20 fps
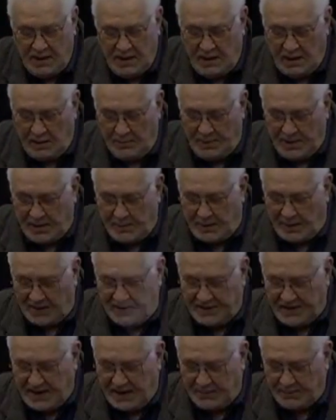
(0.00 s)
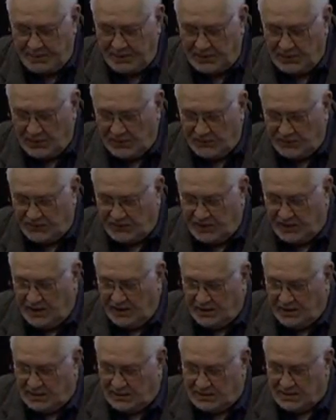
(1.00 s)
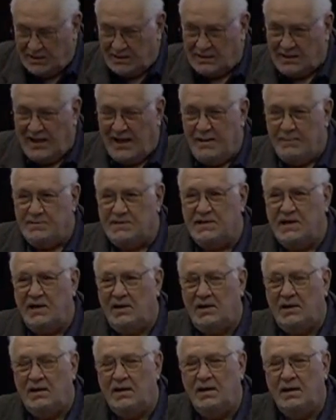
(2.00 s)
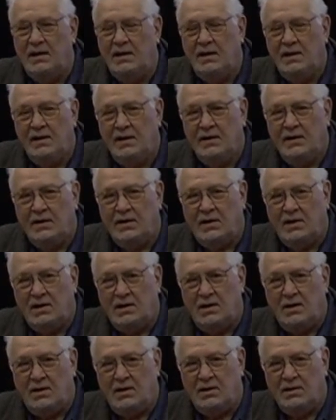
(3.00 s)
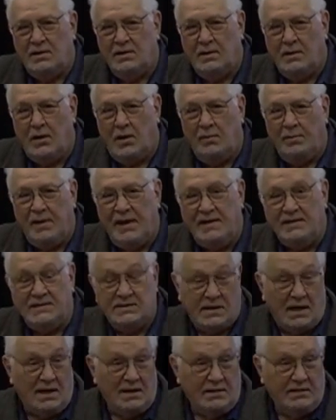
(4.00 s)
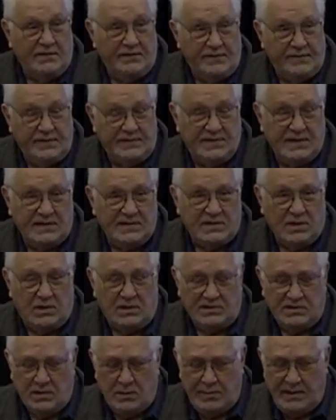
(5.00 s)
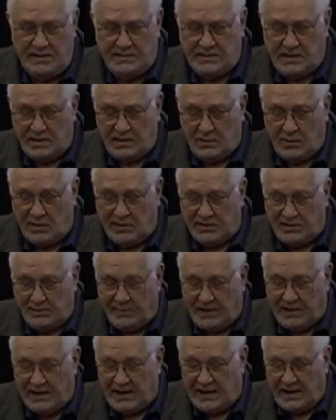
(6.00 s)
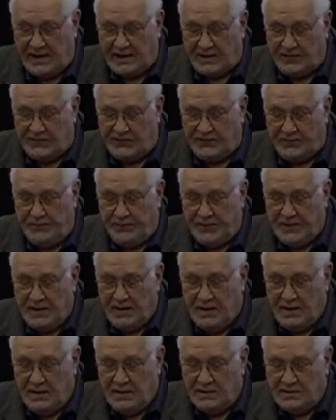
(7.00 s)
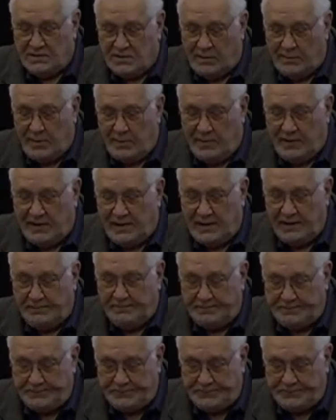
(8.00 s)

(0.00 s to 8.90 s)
a bit about that, because the claims there are based on physics also, based on quantum mechanics. So let me begin.